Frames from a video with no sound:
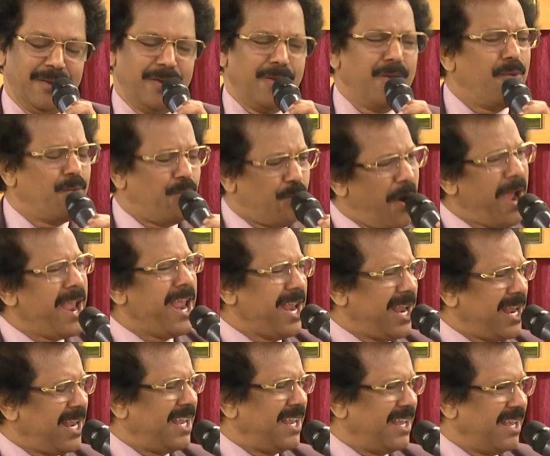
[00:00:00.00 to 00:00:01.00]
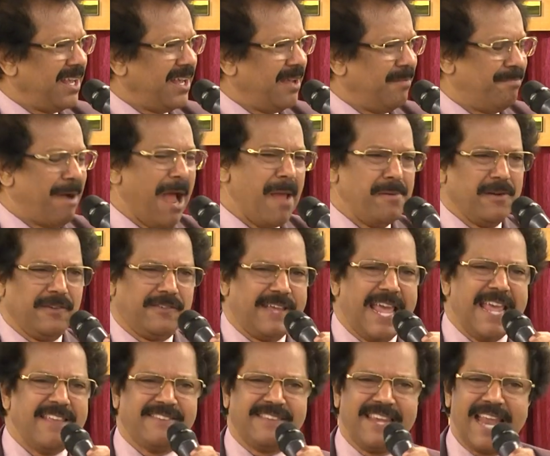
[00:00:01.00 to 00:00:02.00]
know why the Bible
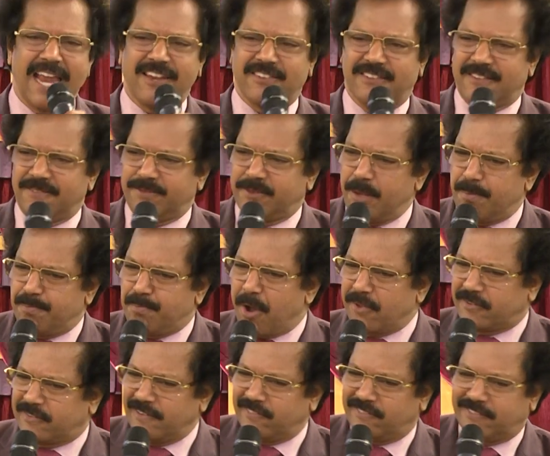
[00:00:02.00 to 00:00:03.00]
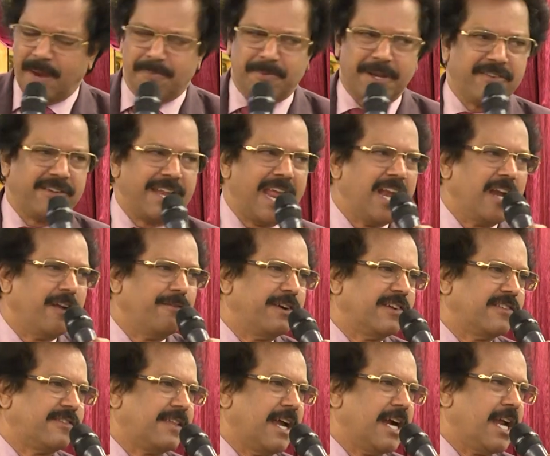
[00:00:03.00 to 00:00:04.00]
says in Acts of the Apostles, chapter ten and
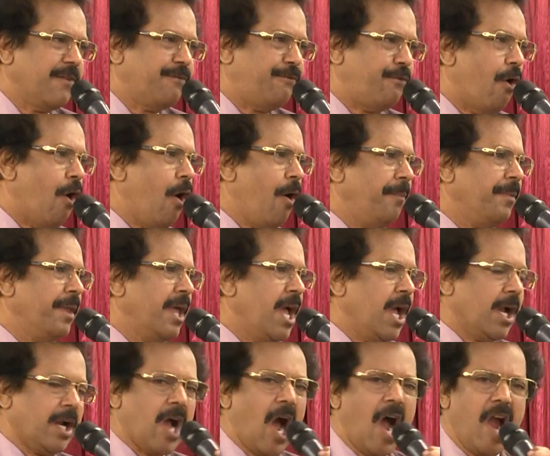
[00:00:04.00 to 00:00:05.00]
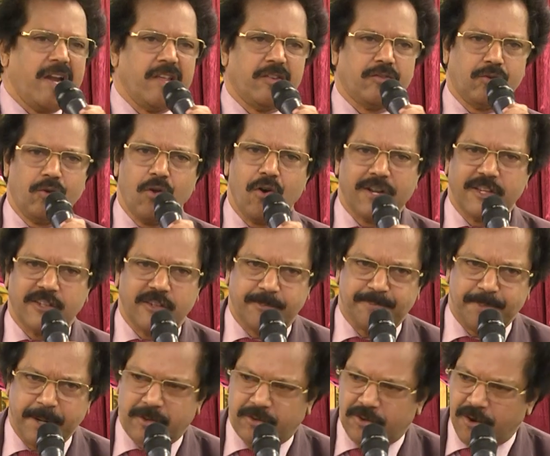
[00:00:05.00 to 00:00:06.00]
verse thirty-four, God is no
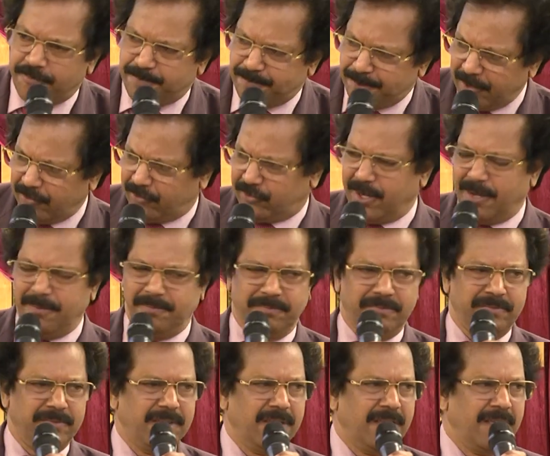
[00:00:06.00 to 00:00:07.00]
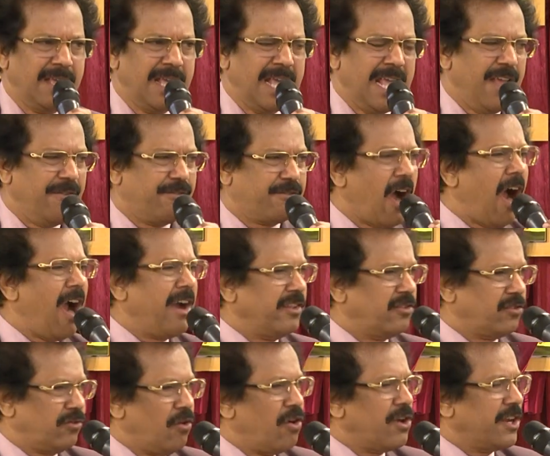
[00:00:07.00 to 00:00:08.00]
respecter of person. If God
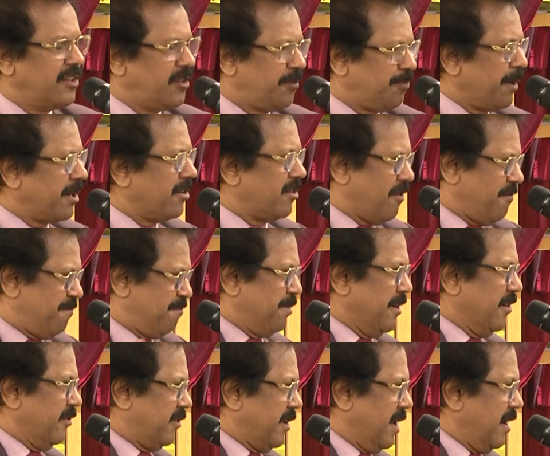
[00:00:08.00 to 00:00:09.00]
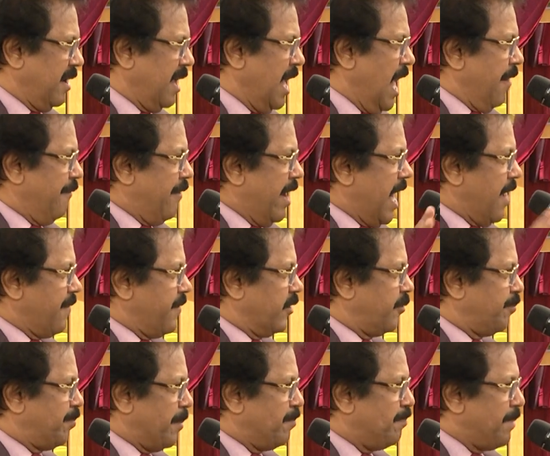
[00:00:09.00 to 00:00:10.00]
is no respecter of person, when I was
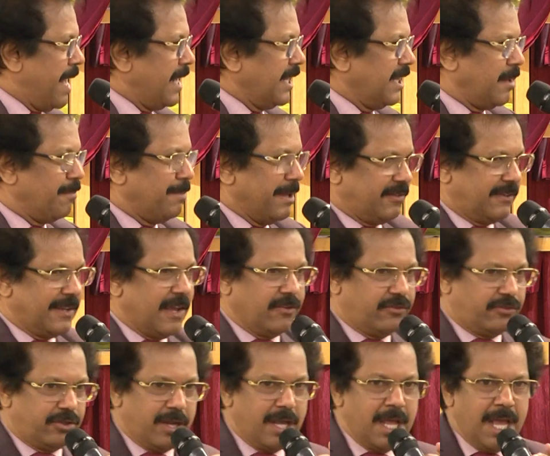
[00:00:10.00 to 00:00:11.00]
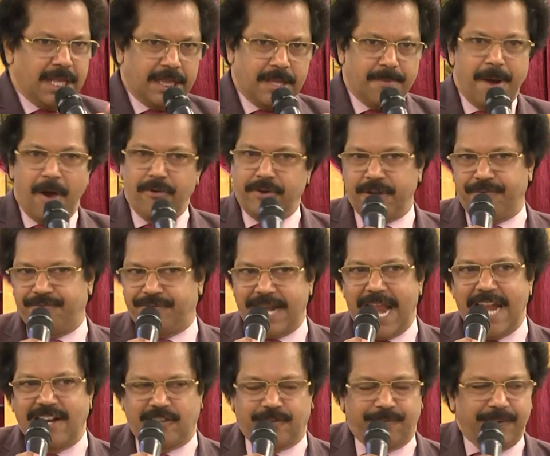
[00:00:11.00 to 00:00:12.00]
preparing the message, the Mount of
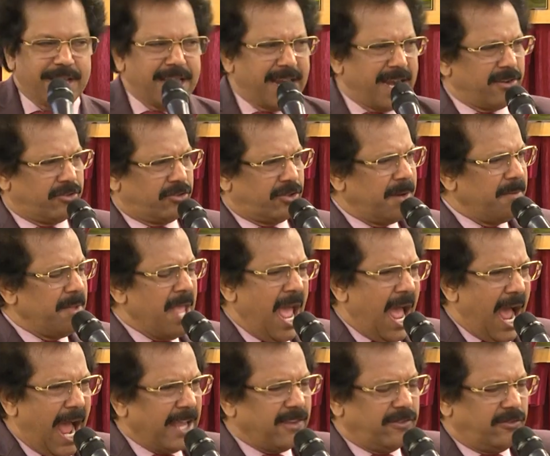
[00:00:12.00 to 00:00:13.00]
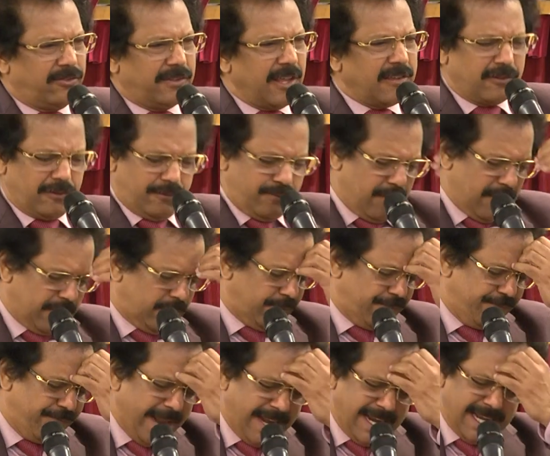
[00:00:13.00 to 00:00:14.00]
Transfiguration, I just was
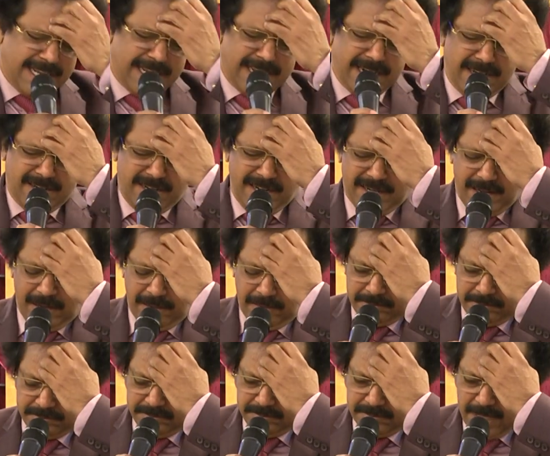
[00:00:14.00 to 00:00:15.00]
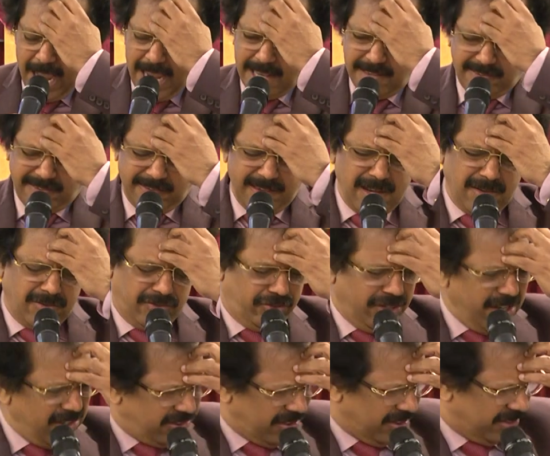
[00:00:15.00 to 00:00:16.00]
very critical. I said,
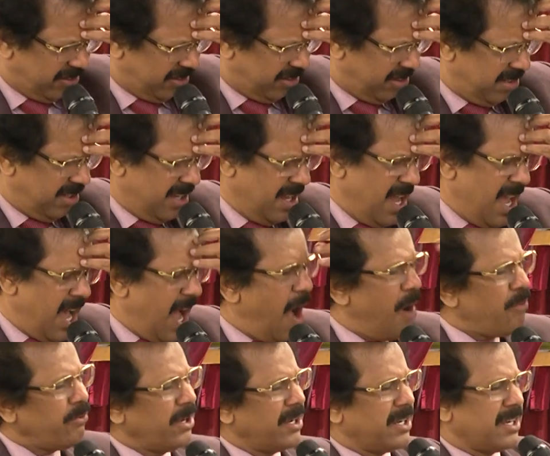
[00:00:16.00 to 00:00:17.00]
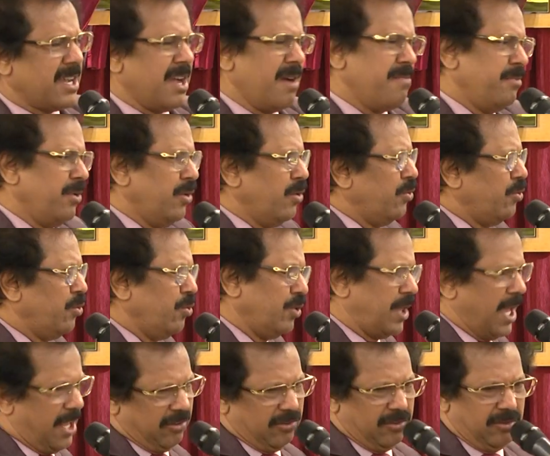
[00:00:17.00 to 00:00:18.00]
Jesus, how come you do
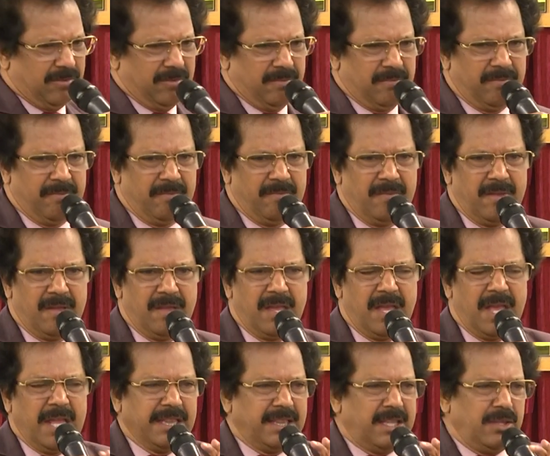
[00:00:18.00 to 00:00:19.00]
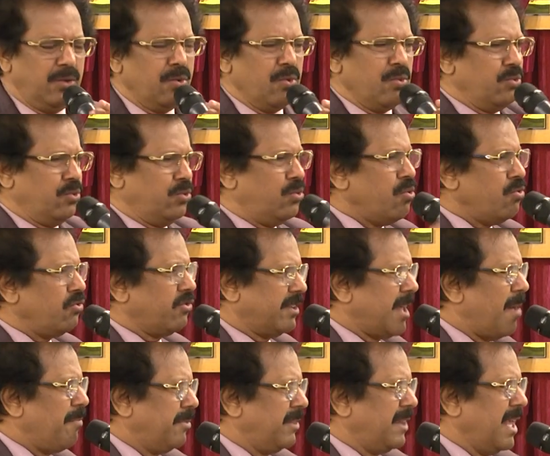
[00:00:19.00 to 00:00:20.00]
that? You do
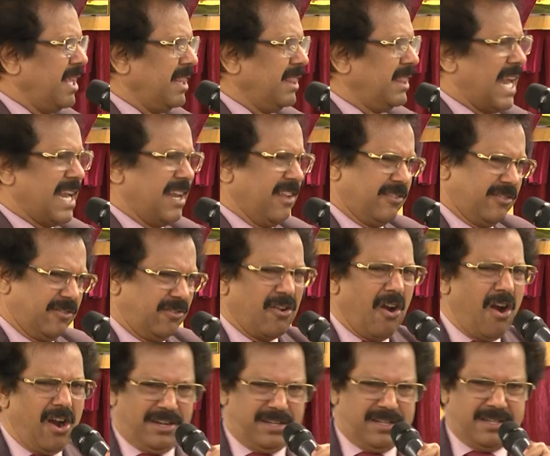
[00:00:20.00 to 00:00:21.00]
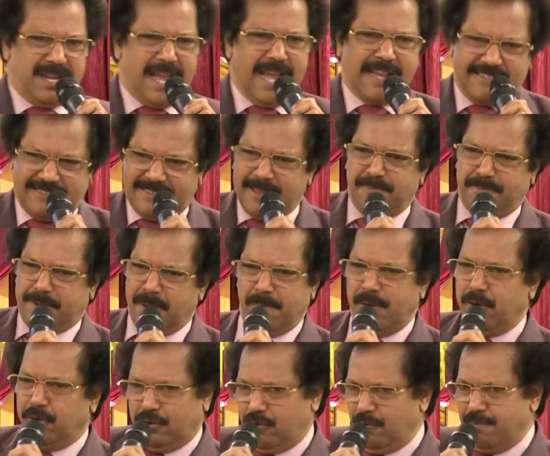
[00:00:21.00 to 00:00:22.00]
something that is not acceptable
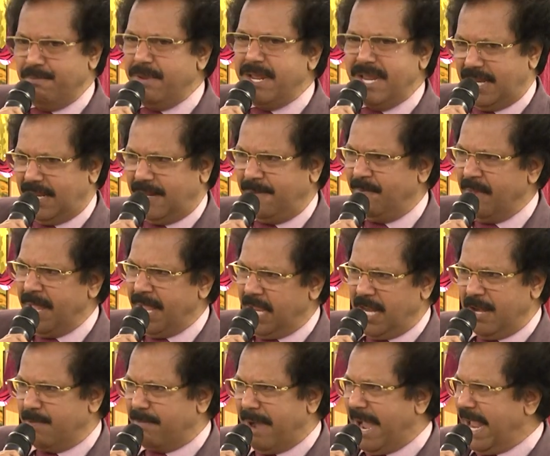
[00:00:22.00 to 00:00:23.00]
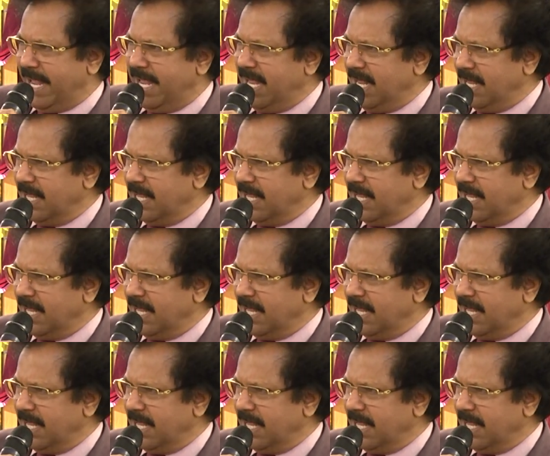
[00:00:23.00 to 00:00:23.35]
to me in my